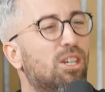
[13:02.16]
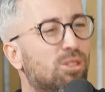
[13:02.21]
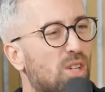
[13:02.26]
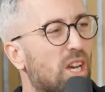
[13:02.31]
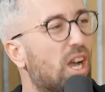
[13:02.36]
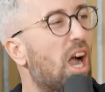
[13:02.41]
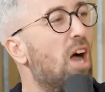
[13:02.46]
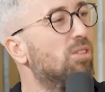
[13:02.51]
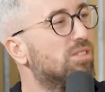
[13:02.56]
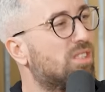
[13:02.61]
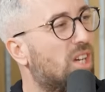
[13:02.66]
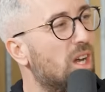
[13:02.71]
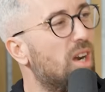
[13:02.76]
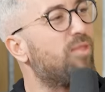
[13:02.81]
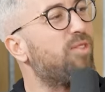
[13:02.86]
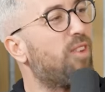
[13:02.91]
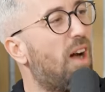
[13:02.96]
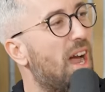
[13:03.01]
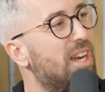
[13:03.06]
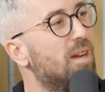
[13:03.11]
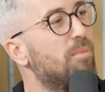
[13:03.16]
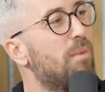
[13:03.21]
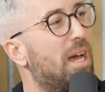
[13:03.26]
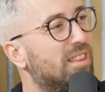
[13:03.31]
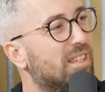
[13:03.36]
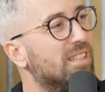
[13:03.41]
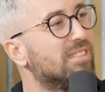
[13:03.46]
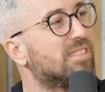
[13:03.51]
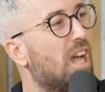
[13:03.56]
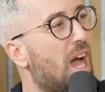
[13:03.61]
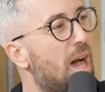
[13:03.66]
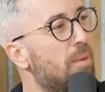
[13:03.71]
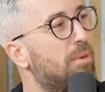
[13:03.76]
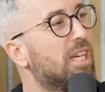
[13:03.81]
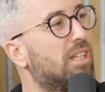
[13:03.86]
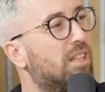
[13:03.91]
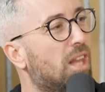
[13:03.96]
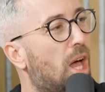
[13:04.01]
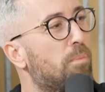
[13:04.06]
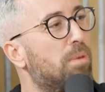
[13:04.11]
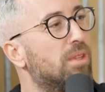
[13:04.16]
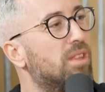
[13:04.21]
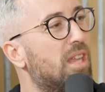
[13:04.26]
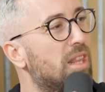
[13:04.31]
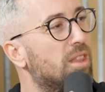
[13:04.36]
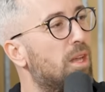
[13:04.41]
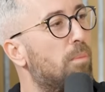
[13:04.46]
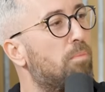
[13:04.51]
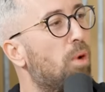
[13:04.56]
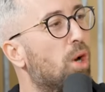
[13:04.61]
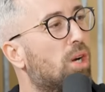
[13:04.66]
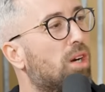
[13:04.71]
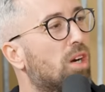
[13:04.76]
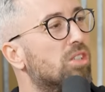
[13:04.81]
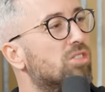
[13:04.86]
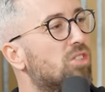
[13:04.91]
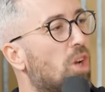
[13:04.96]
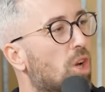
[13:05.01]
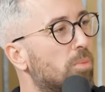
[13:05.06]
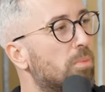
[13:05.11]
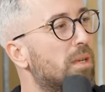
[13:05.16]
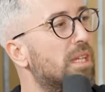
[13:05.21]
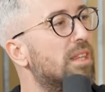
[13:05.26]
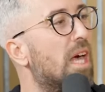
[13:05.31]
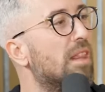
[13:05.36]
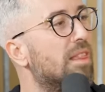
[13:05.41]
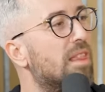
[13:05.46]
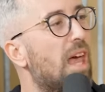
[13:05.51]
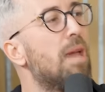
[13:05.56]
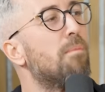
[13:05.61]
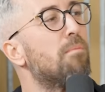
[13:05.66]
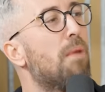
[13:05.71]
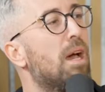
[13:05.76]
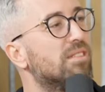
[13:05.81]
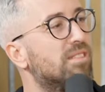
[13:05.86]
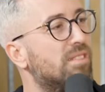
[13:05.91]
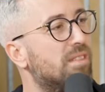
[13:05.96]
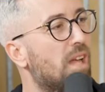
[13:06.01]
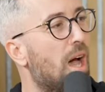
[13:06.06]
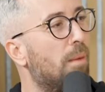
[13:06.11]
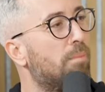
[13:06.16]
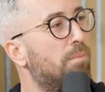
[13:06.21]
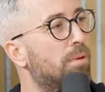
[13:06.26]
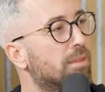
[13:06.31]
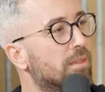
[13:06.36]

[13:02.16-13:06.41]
he's like I was gonna fight him at this comedy club, but then the booker told me that they messed up.